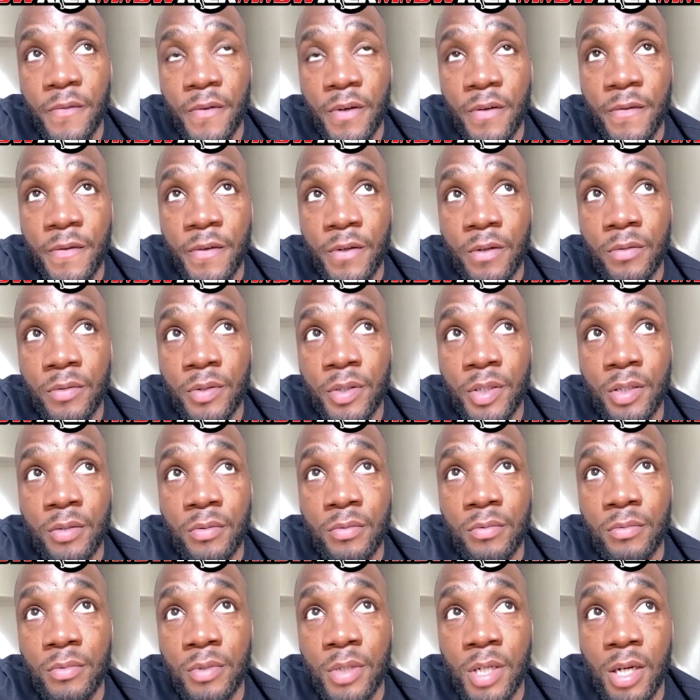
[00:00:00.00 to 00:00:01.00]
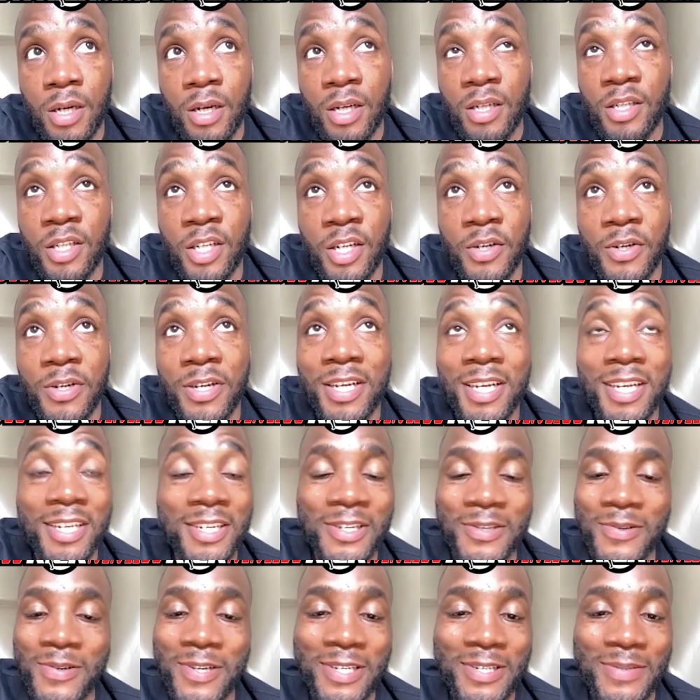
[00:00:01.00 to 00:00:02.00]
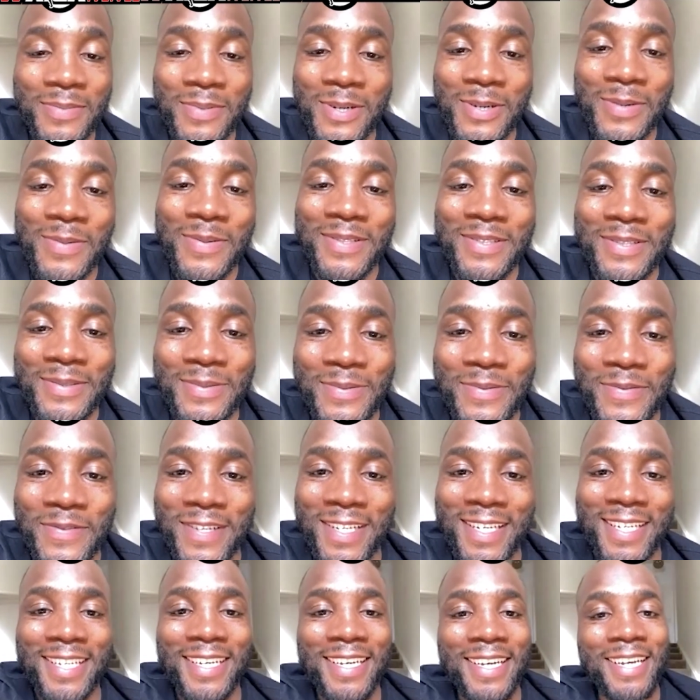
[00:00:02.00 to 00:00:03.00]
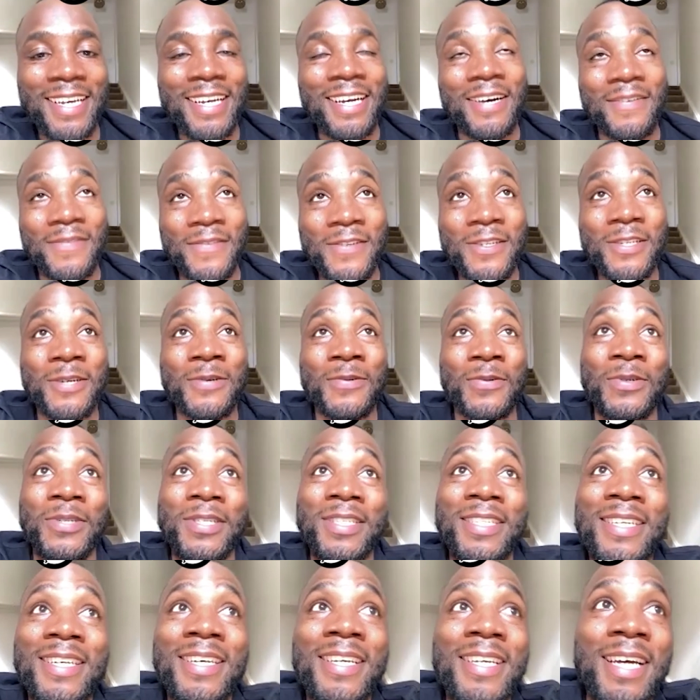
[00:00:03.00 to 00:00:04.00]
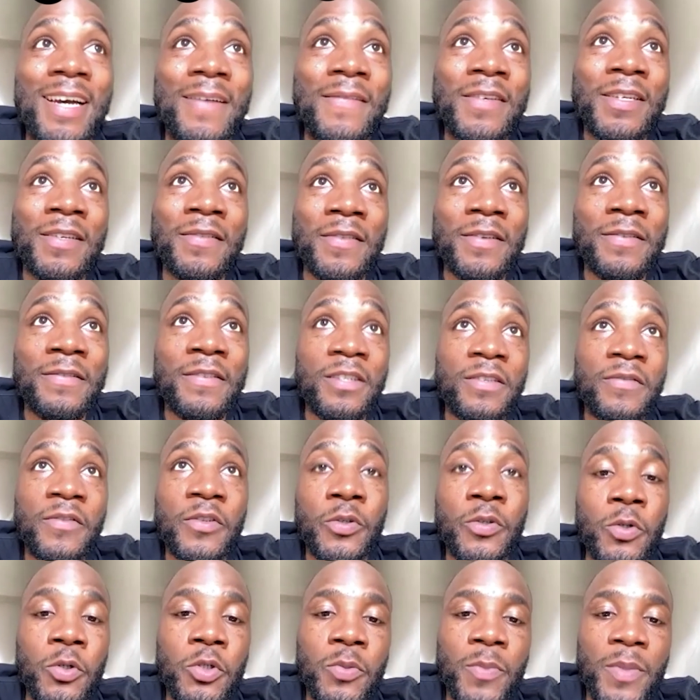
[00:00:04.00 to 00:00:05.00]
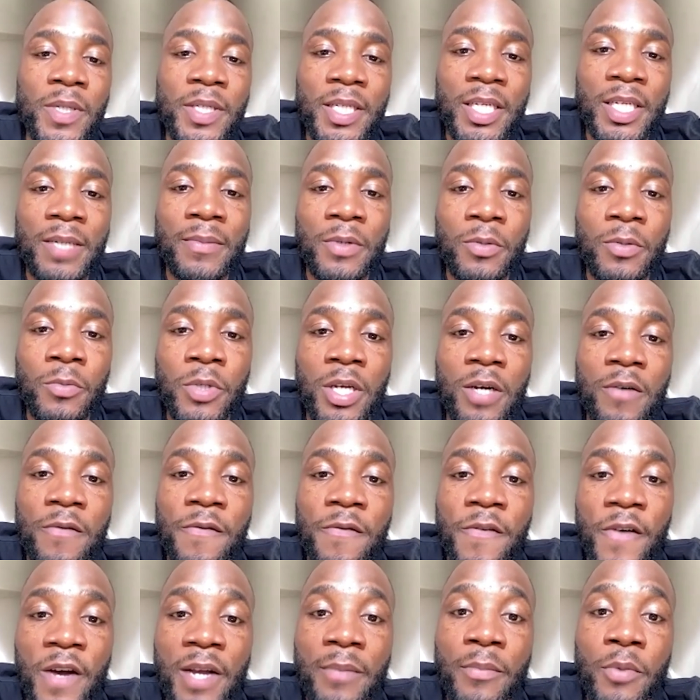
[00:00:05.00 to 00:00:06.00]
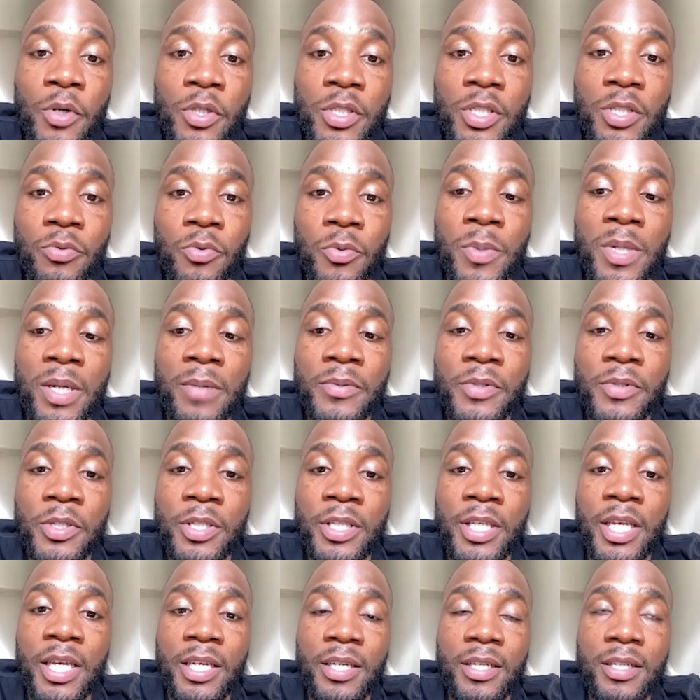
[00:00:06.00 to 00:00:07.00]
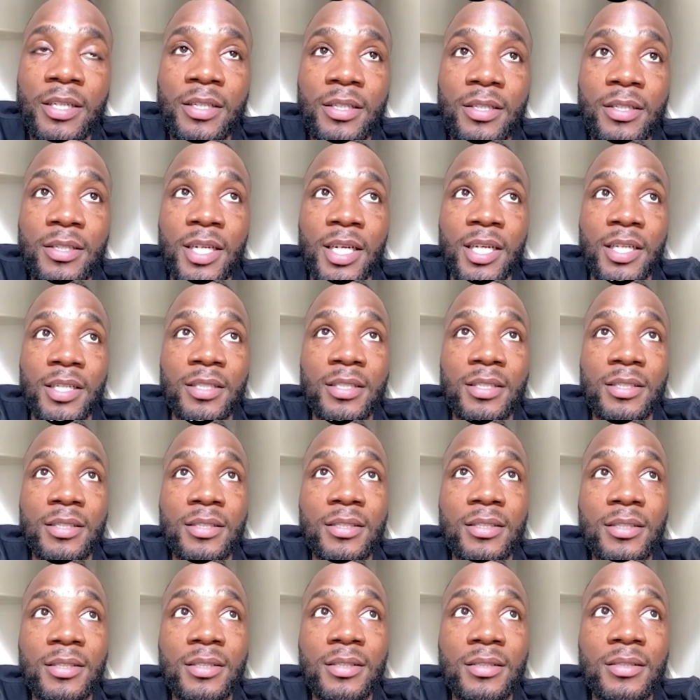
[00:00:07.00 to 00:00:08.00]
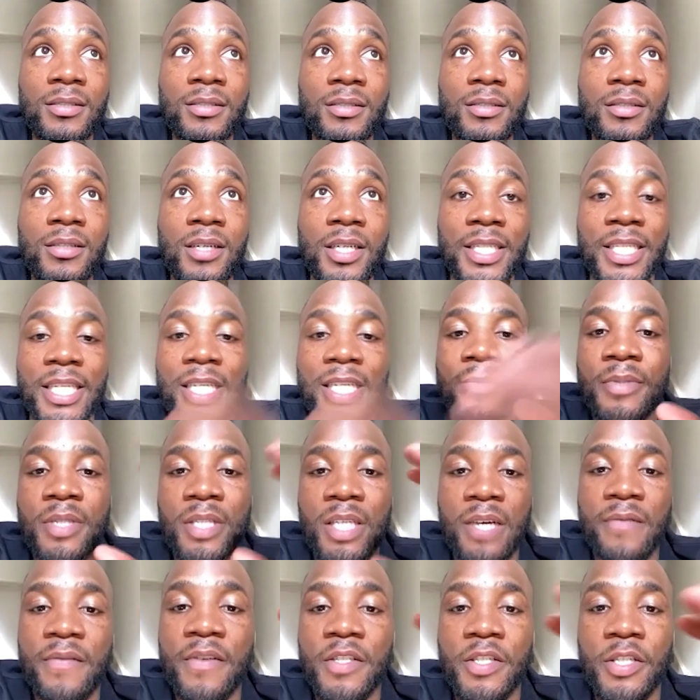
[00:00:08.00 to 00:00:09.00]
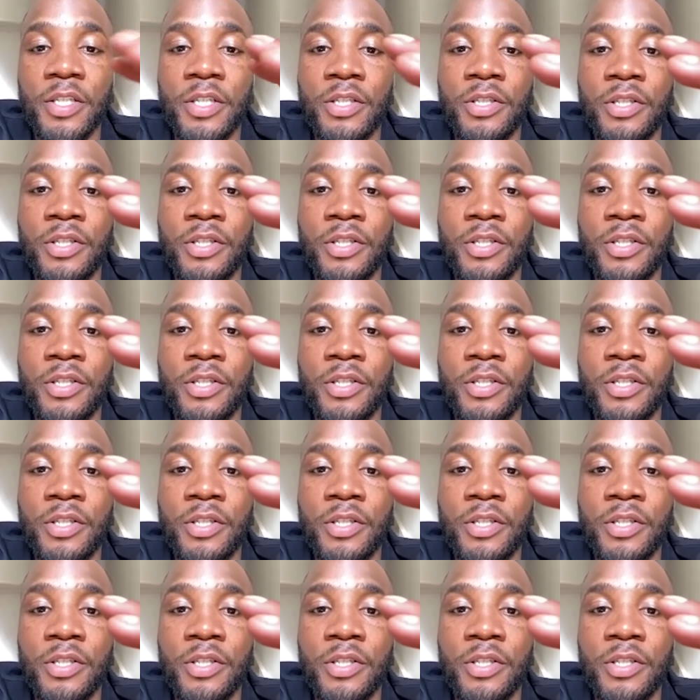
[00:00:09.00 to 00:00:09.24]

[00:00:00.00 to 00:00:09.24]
feel so. No, I don't know. I don't know at the moment, to be fair. I think I would. I think if I talk to my team and we get a fight booked, we'll be able to get like a team together to